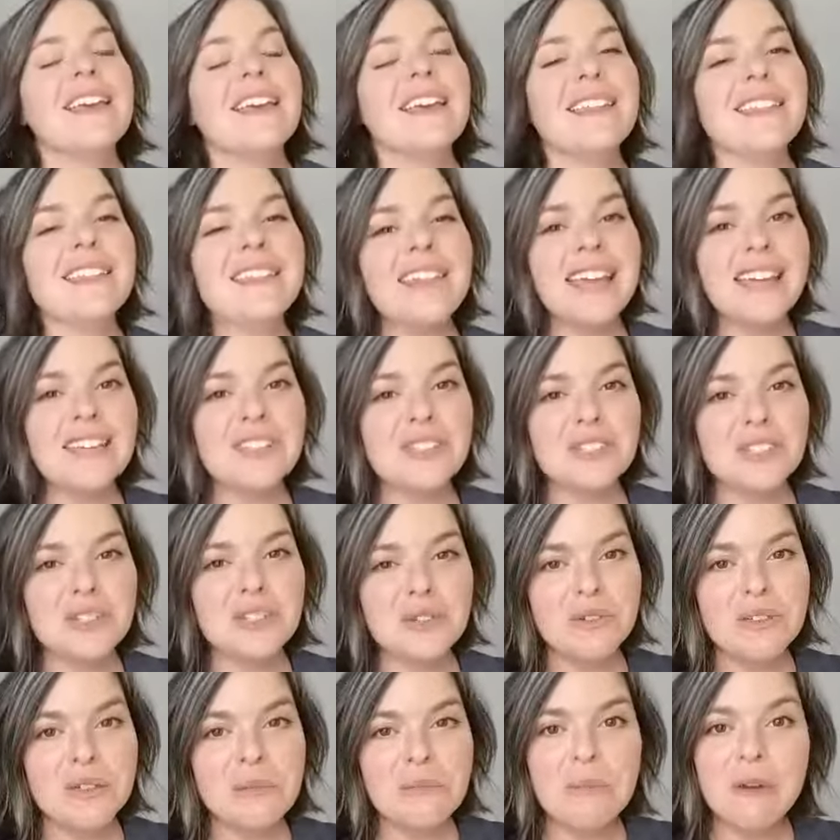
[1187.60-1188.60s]
thanks
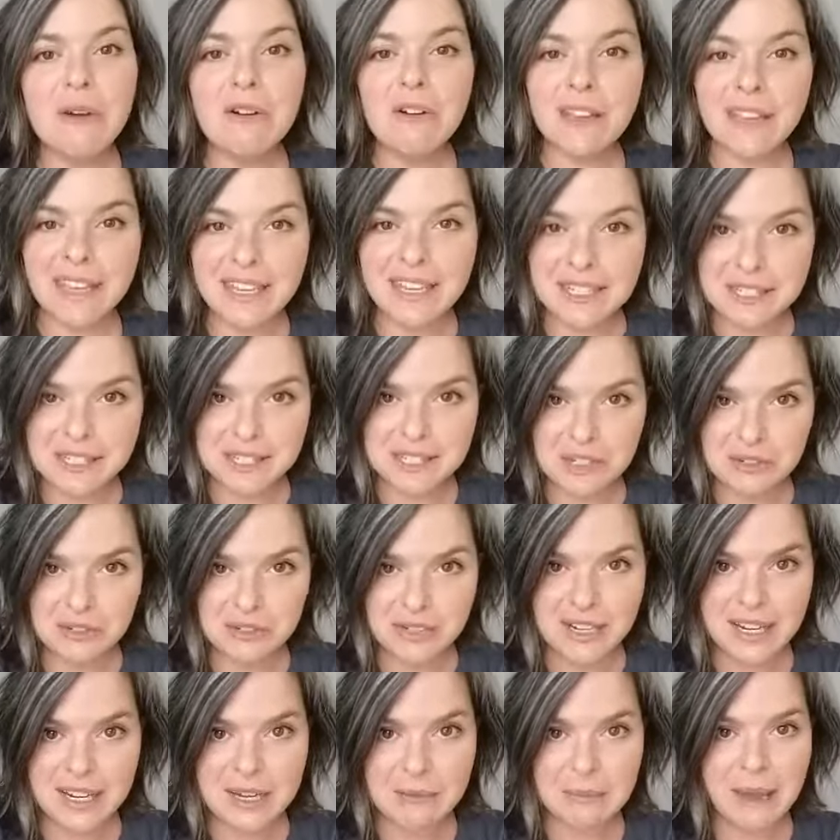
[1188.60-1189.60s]
to the milk
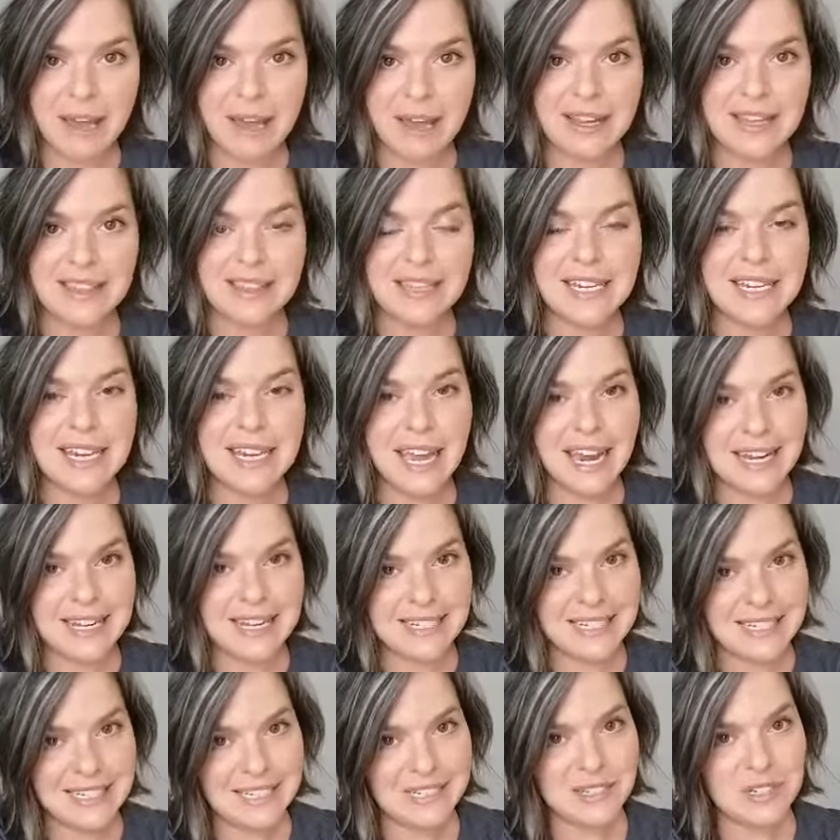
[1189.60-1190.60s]
industry back in the
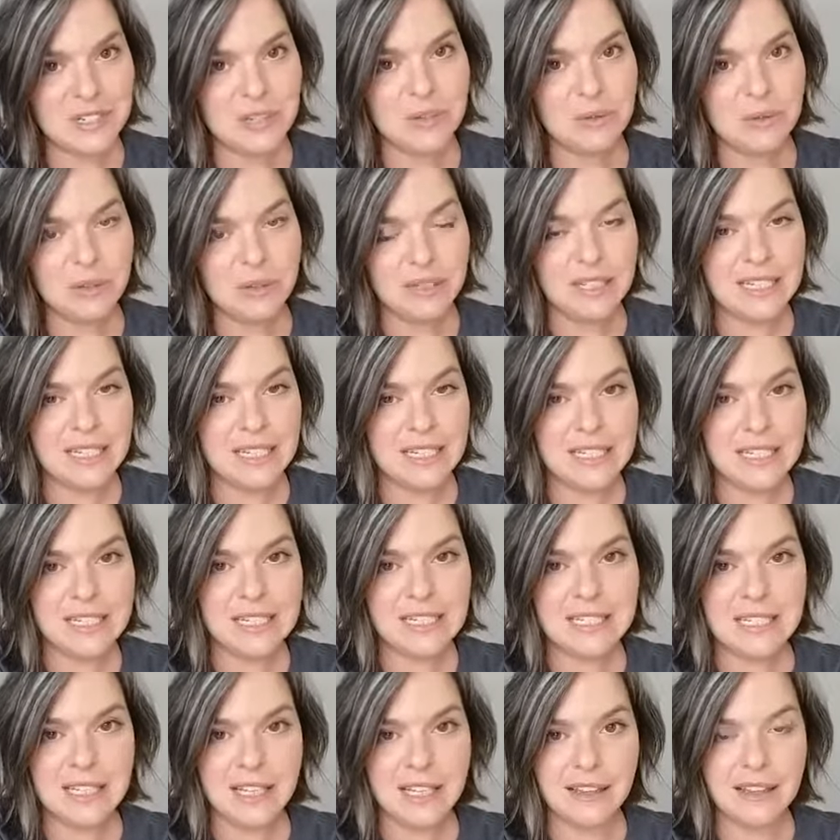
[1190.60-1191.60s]
90s, who really needed
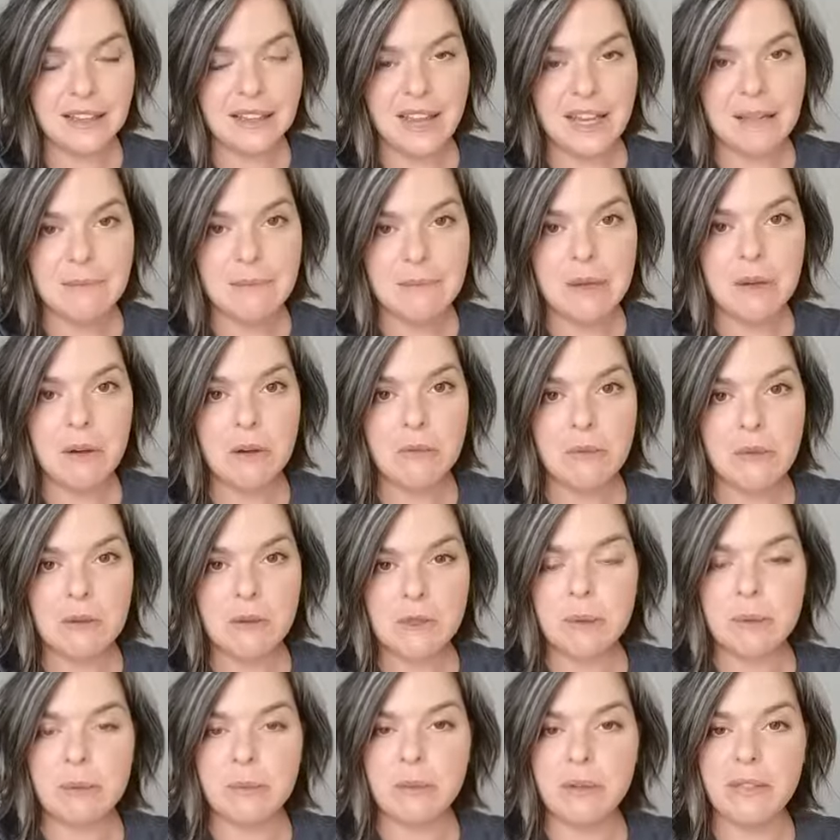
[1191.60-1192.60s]
to sell a lot of milk,
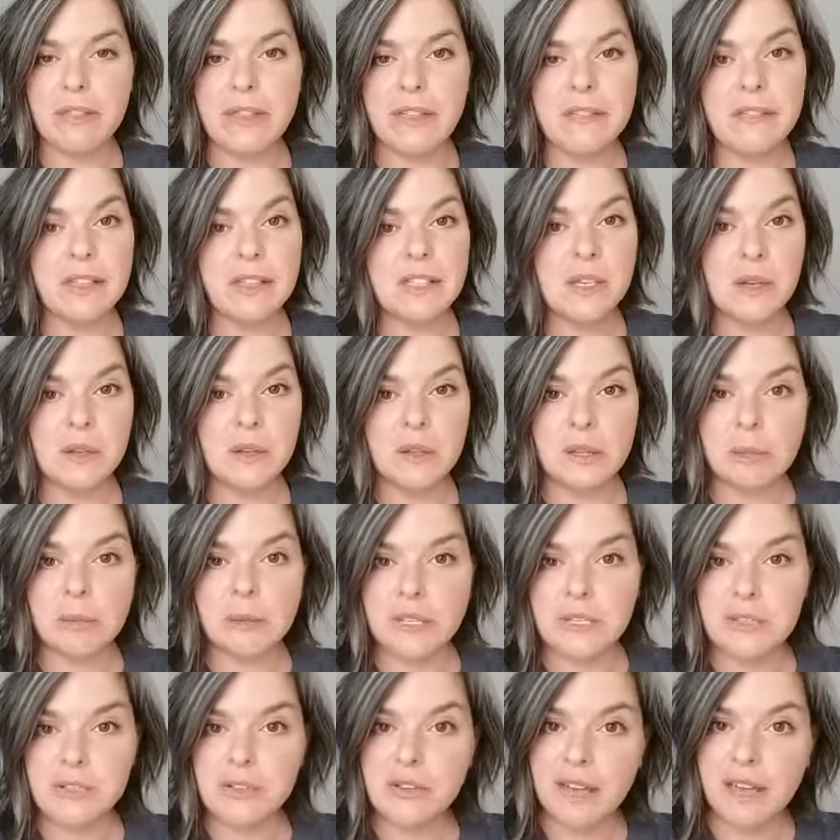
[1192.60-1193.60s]
most people think that's the only
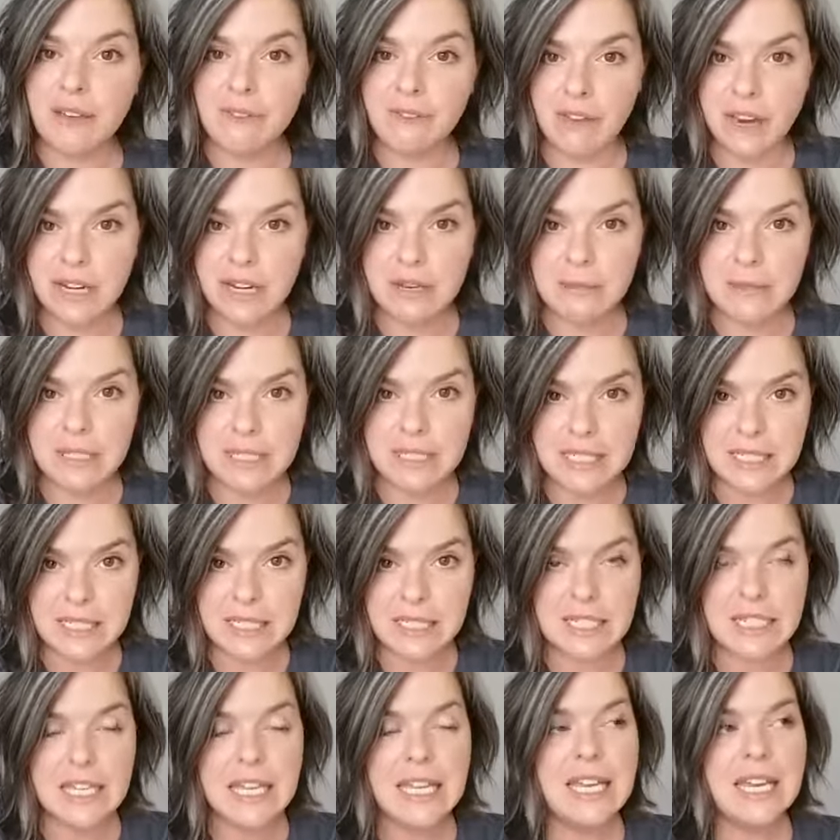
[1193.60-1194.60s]
place you get vitamin
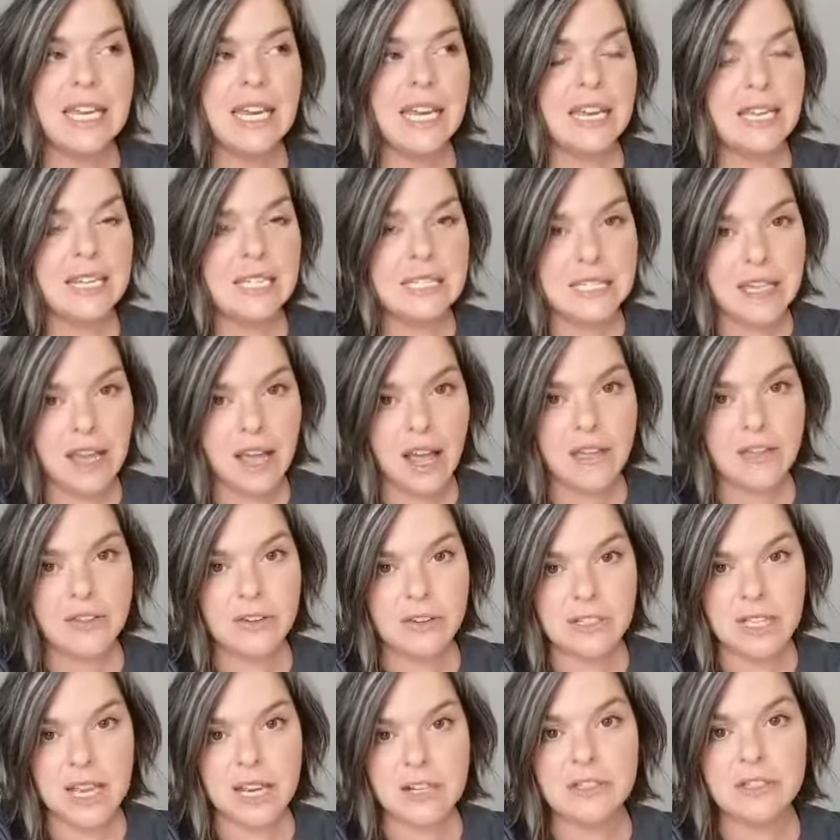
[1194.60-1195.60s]
D. It is not.
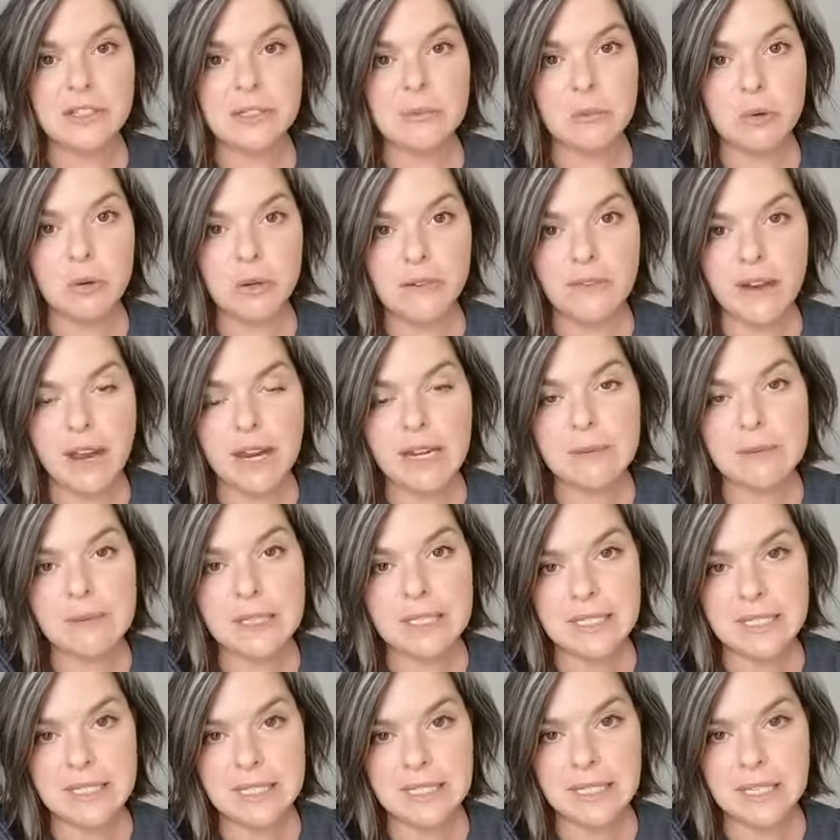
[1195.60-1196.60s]
There's actually more
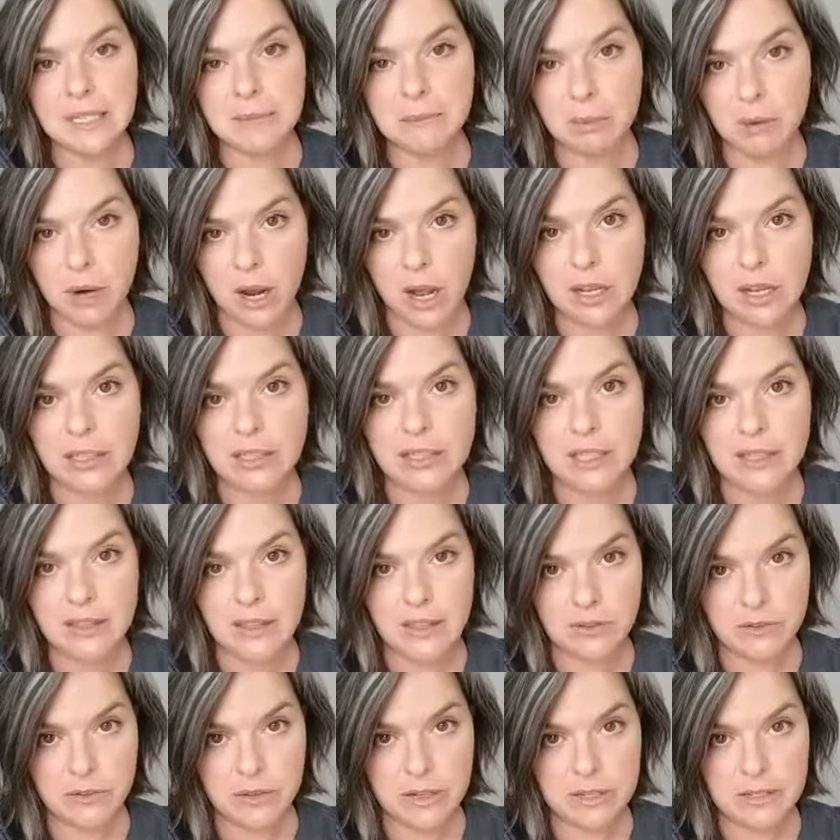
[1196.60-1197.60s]
vitamin D in broccoli
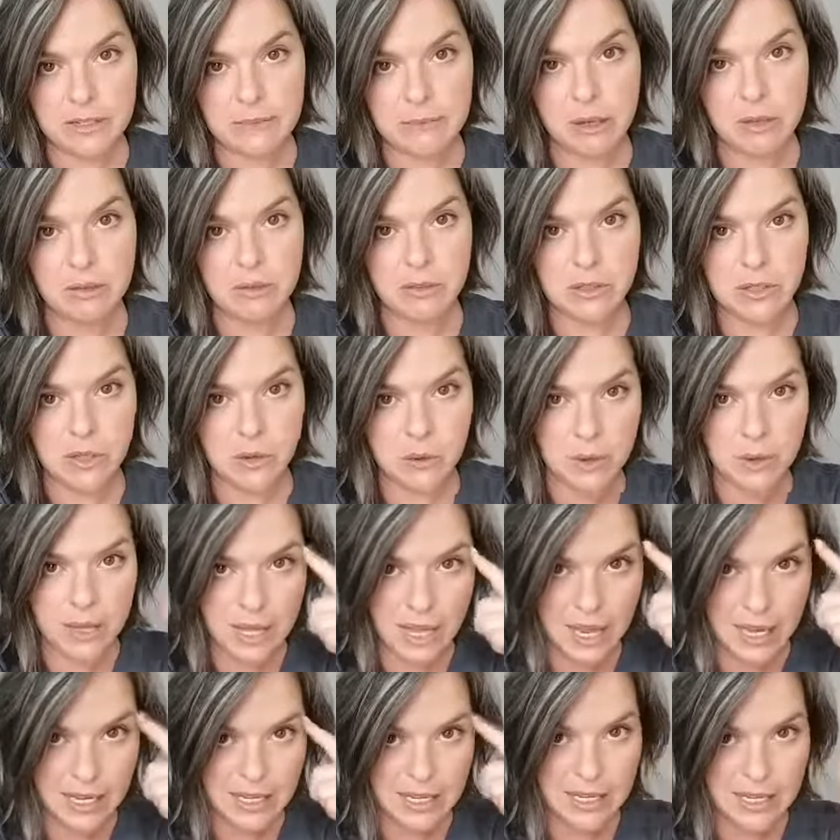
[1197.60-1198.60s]
than there is milk. So
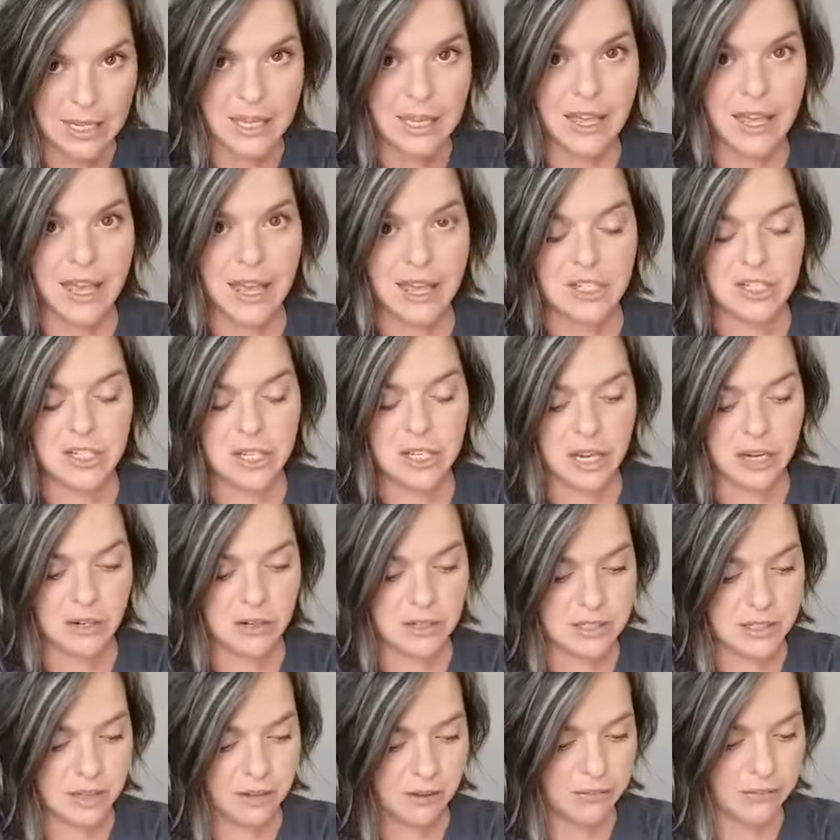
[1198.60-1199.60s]
again, educate
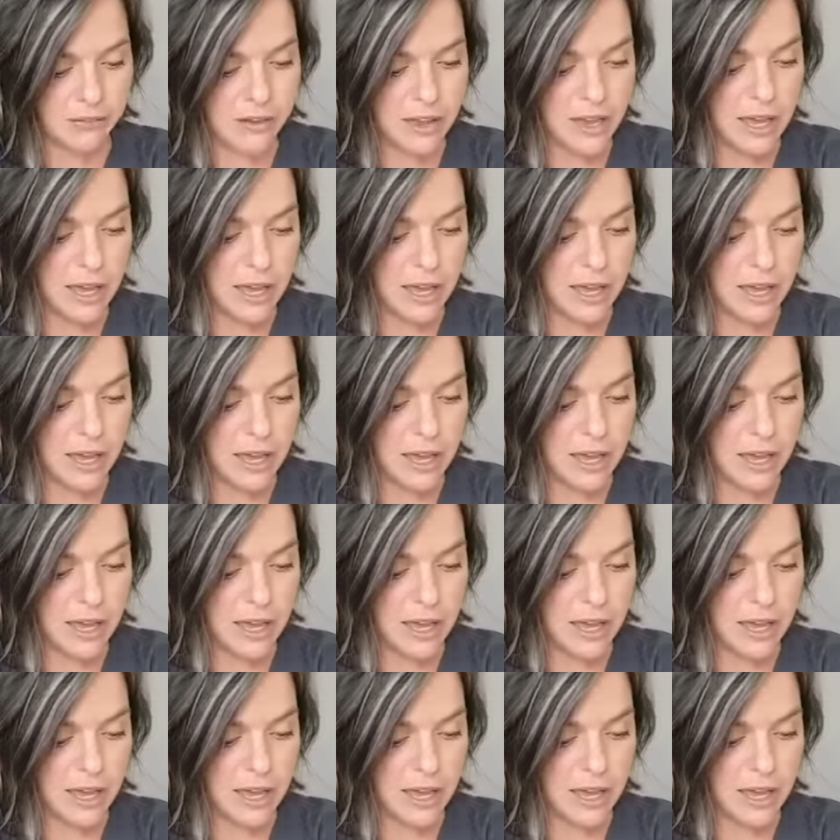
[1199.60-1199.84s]
yourself.